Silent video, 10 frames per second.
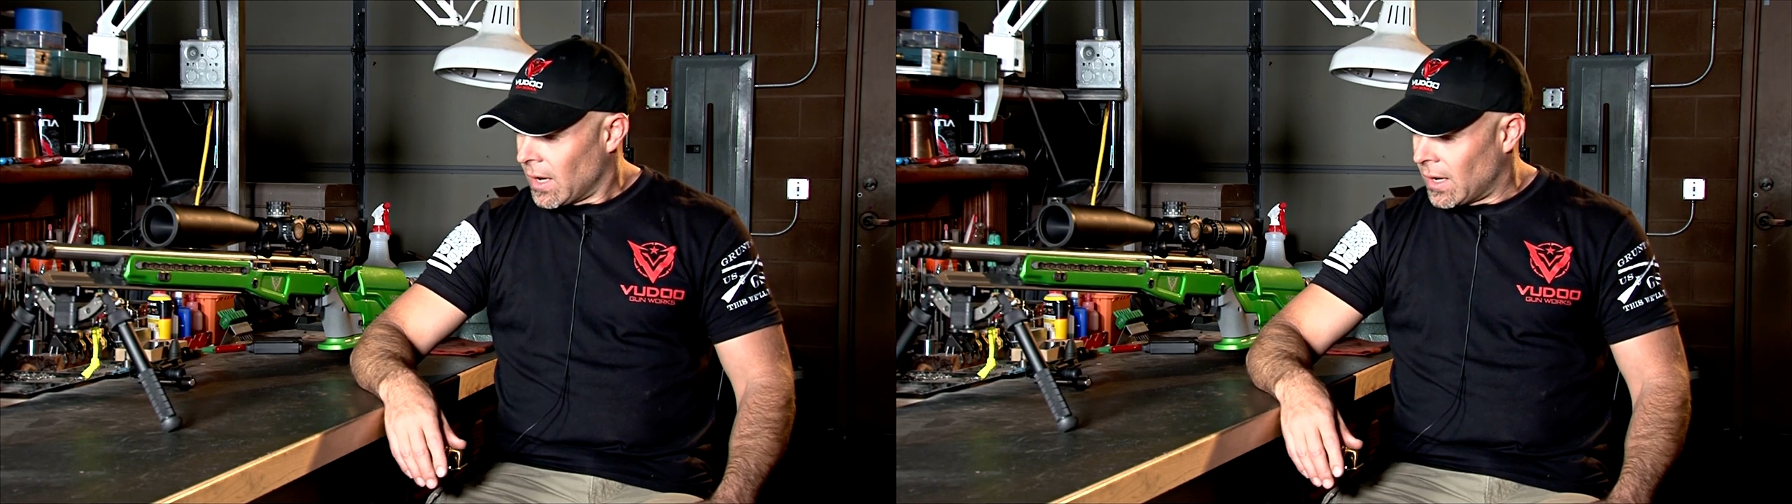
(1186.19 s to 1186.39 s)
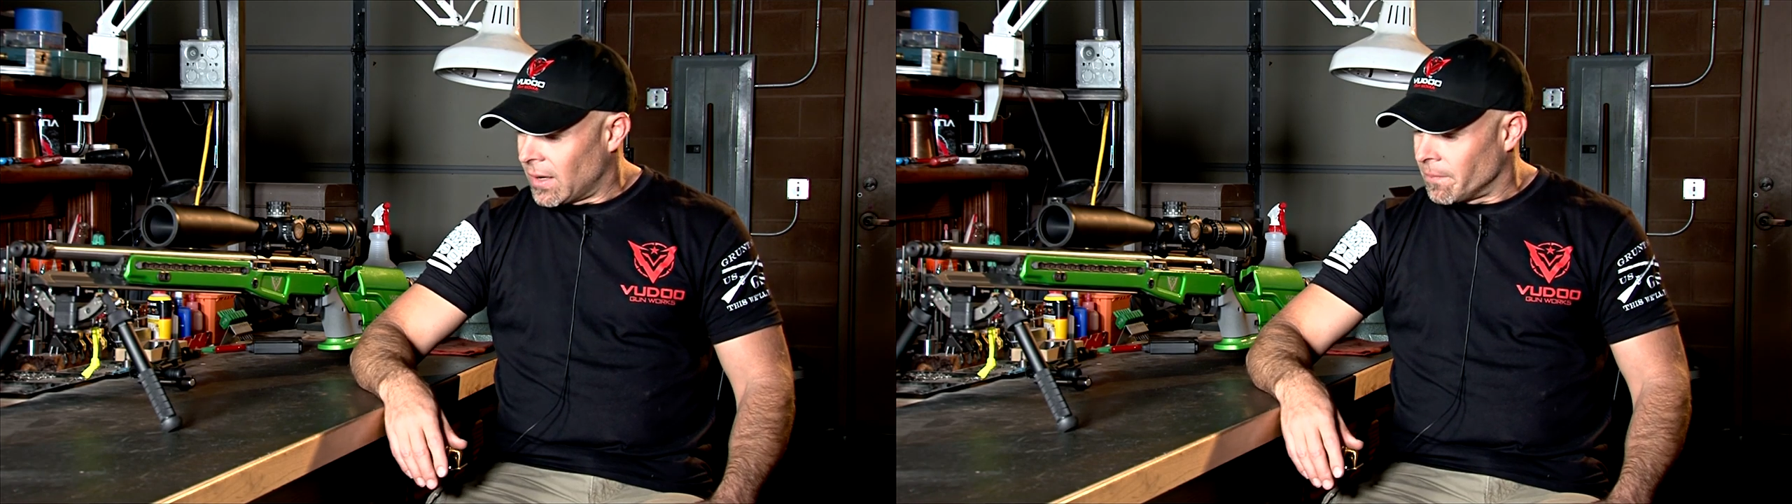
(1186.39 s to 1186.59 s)

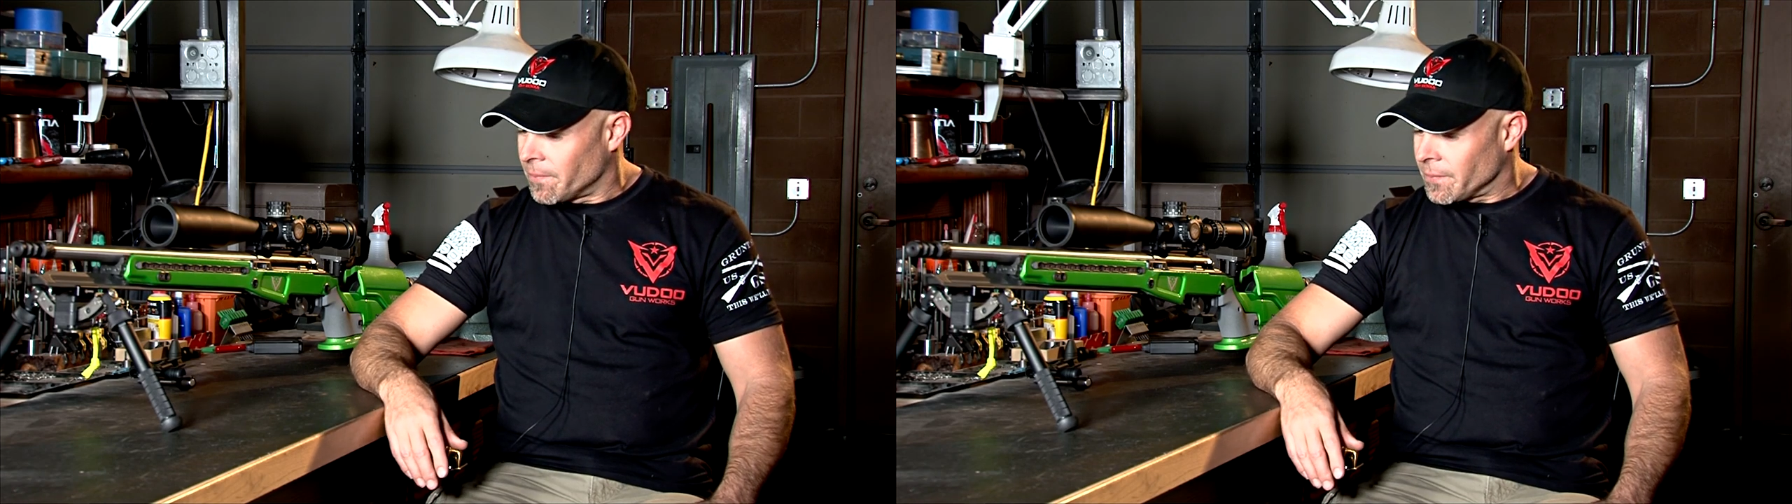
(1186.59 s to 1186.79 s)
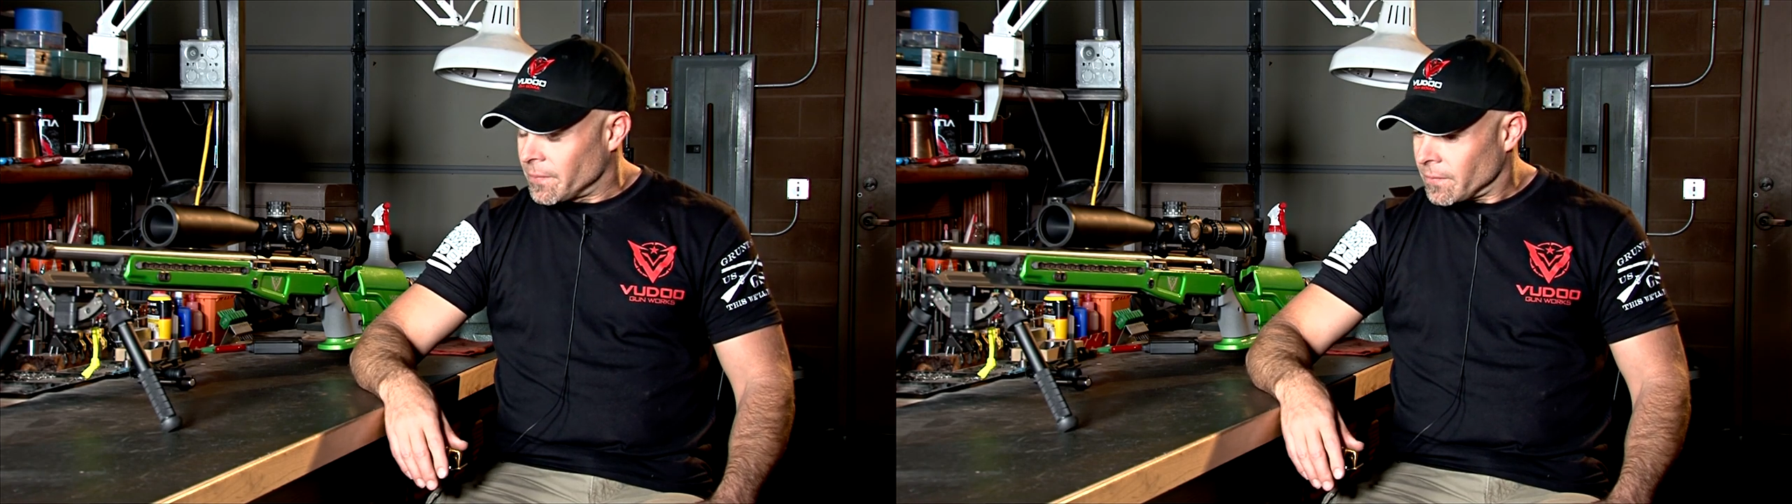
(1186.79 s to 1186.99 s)

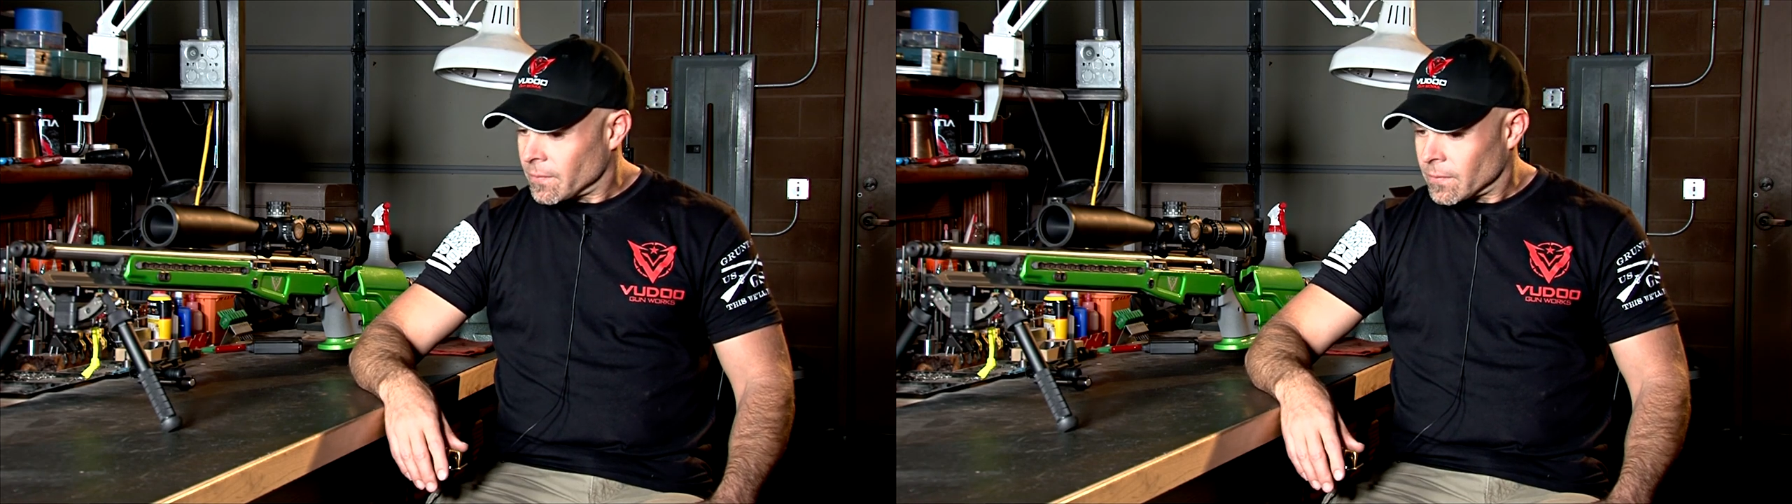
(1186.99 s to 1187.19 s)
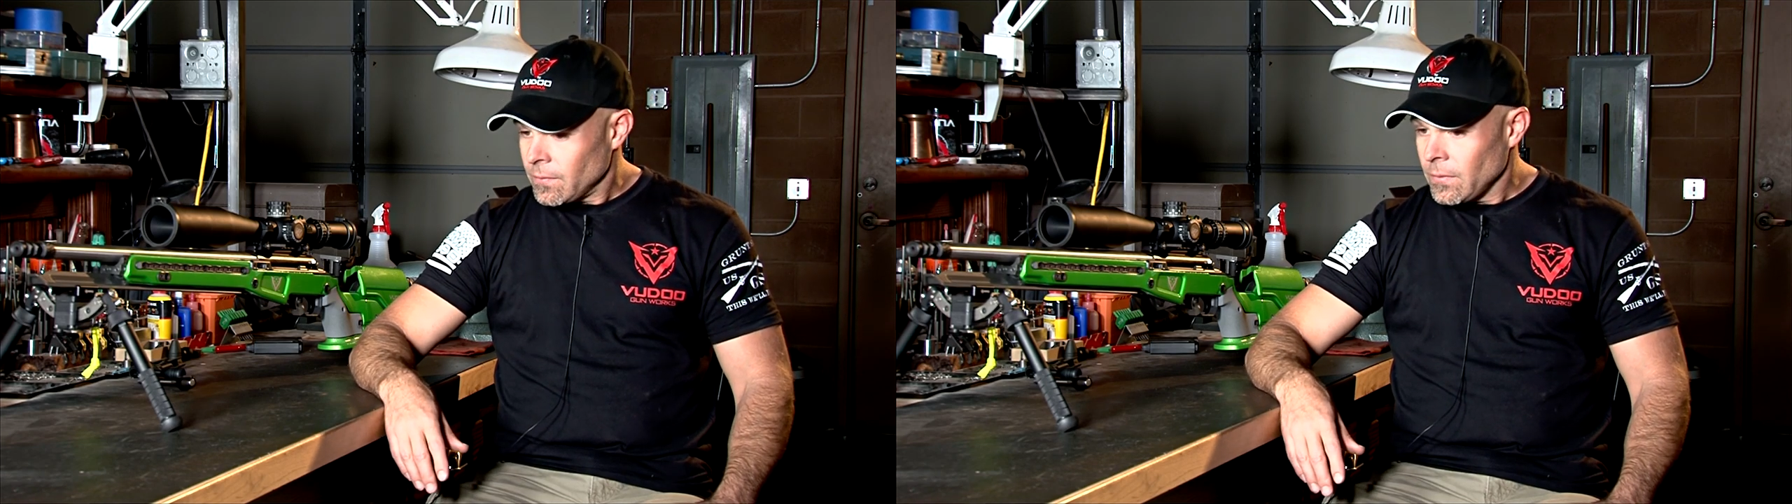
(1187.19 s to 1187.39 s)

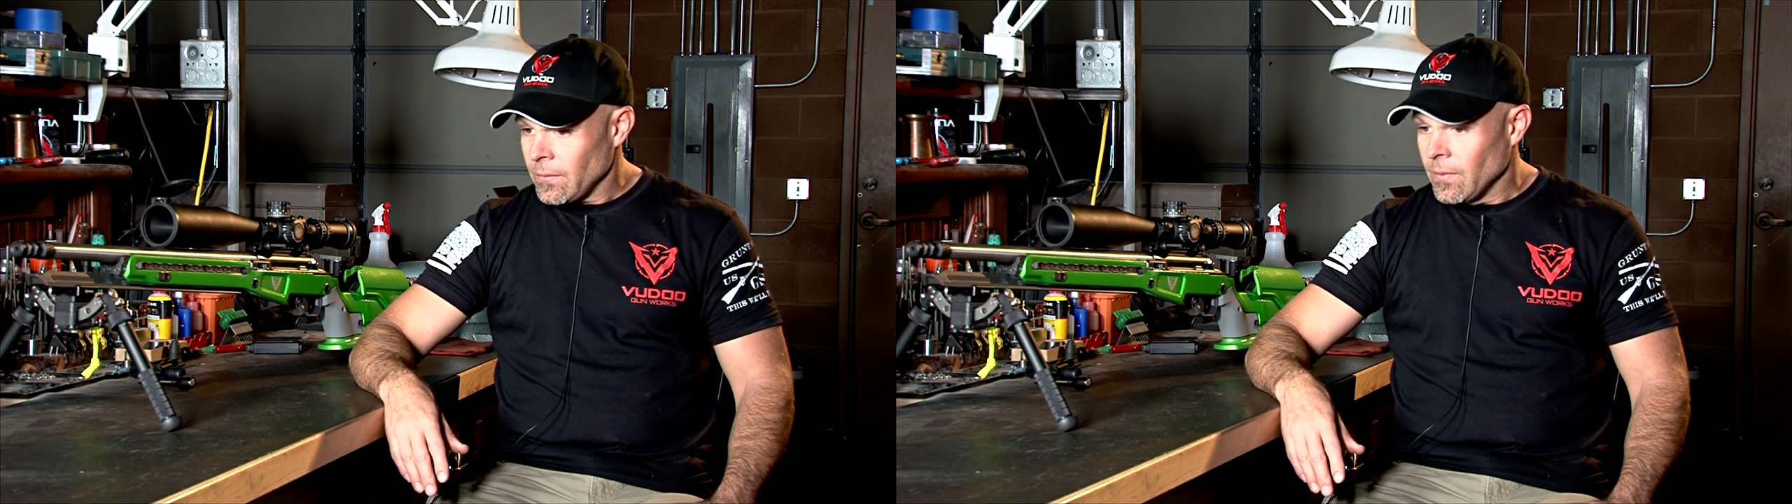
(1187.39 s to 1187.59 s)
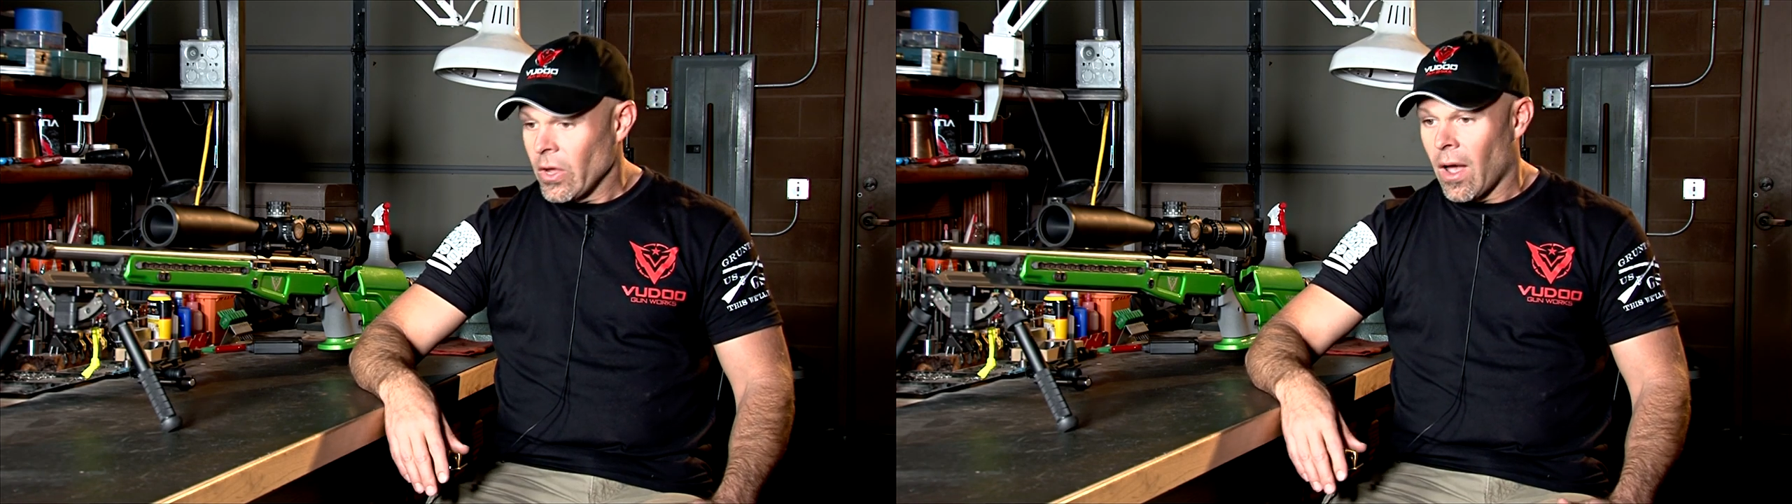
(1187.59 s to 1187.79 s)

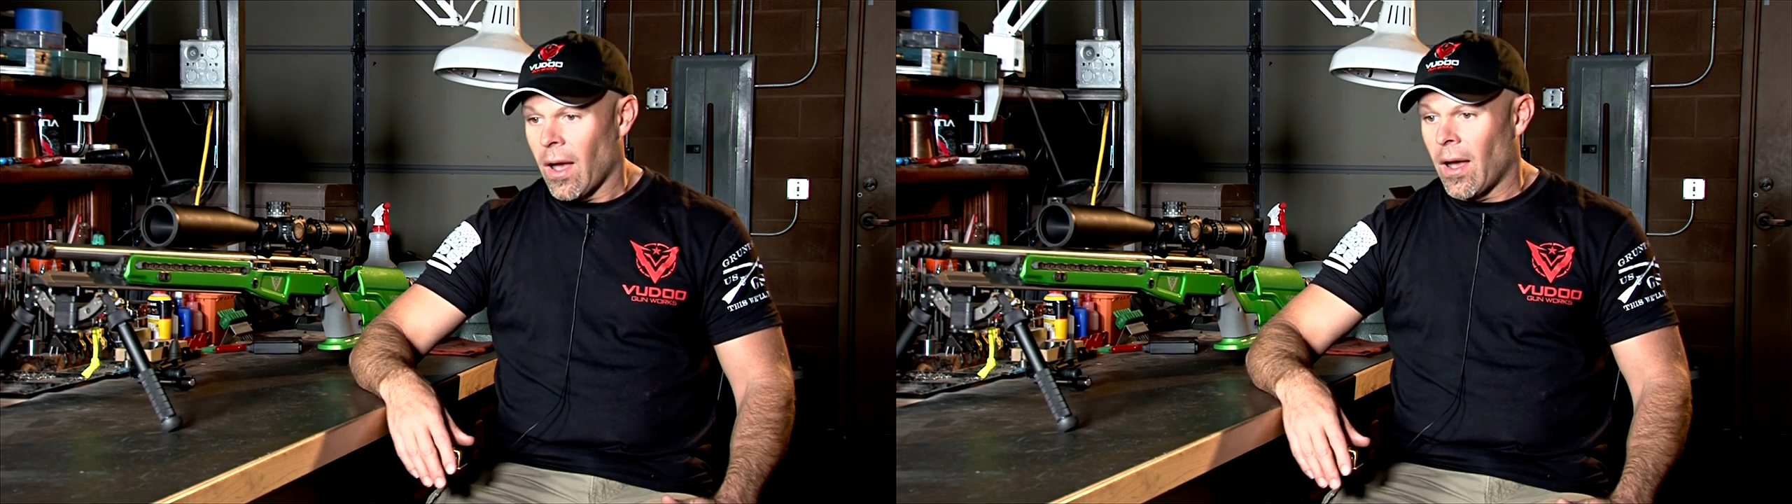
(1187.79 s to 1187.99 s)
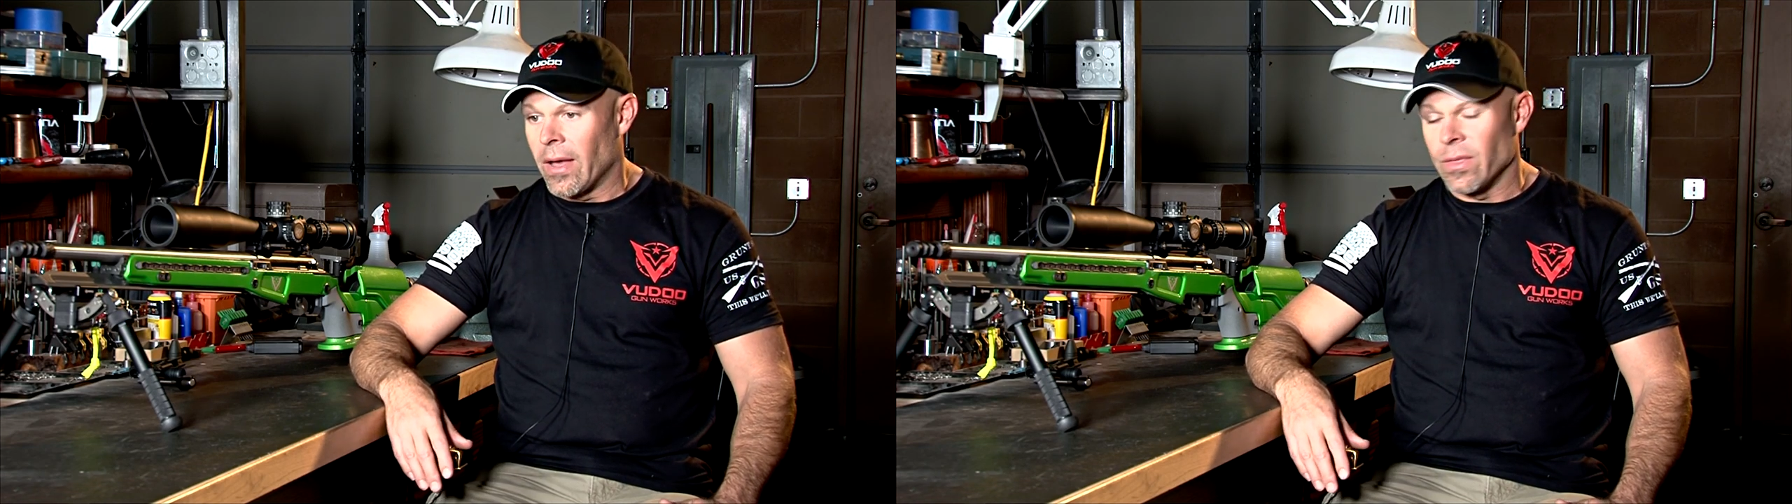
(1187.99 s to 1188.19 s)
I